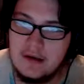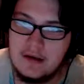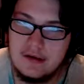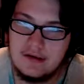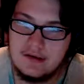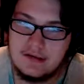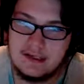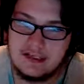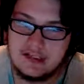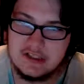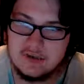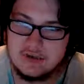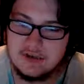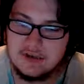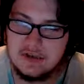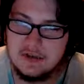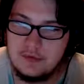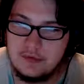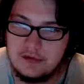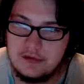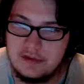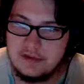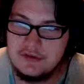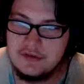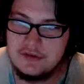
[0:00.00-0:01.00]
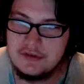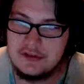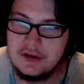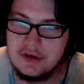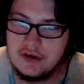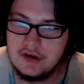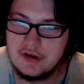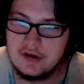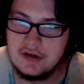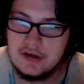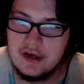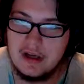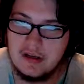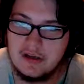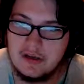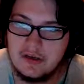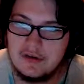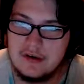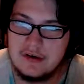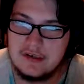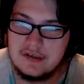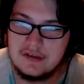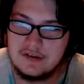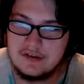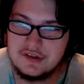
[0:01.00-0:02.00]
Next, what you want to do is go to Color
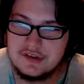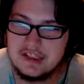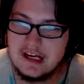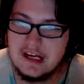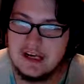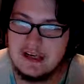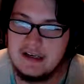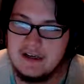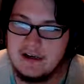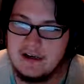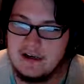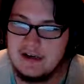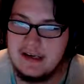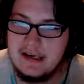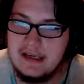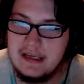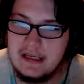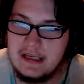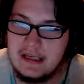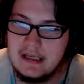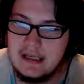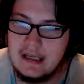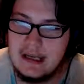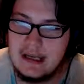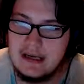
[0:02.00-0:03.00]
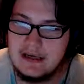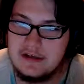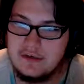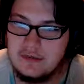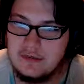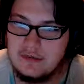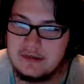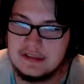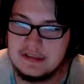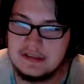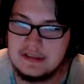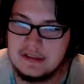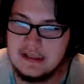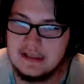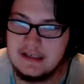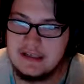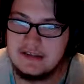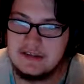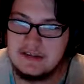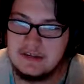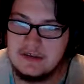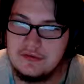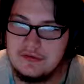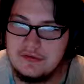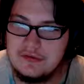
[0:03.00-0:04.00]
Corrector Secondary, and you want to set
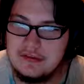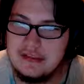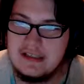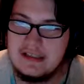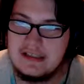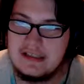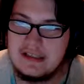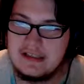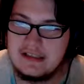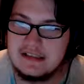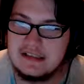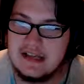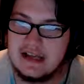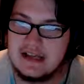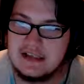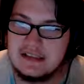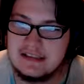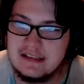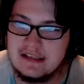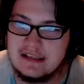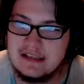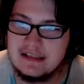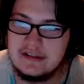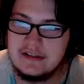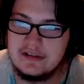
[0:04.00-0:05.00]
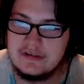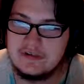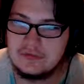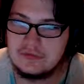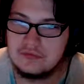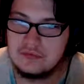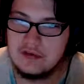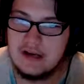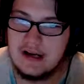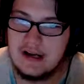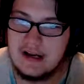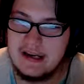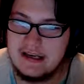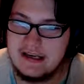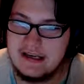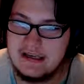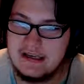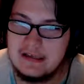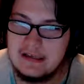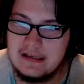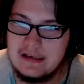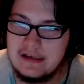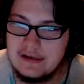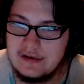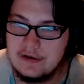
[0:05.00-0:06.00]
it to these exact settings right
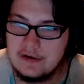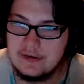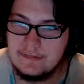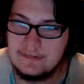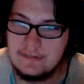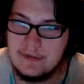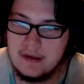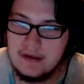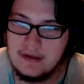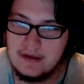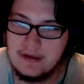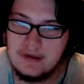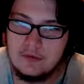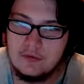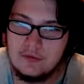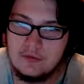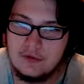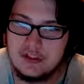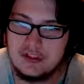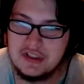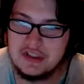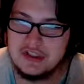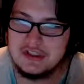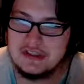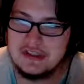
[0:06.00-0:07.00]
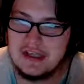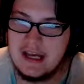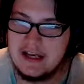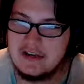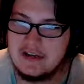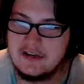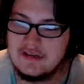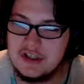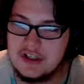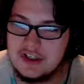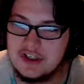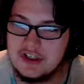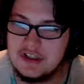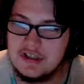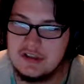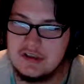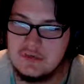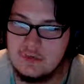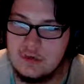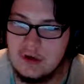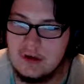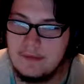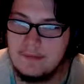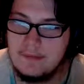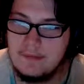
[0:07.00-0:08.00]
here, which is saturation is
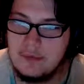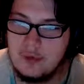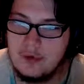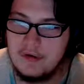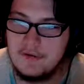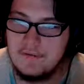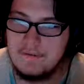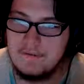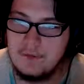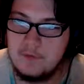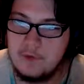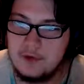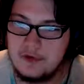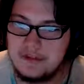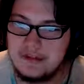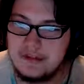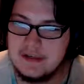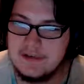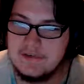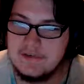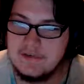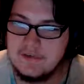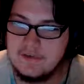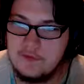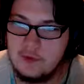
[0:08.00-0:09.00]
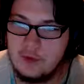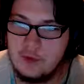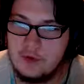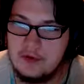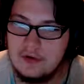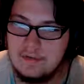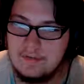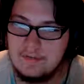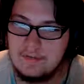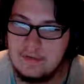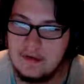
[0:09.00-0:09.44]
1.474,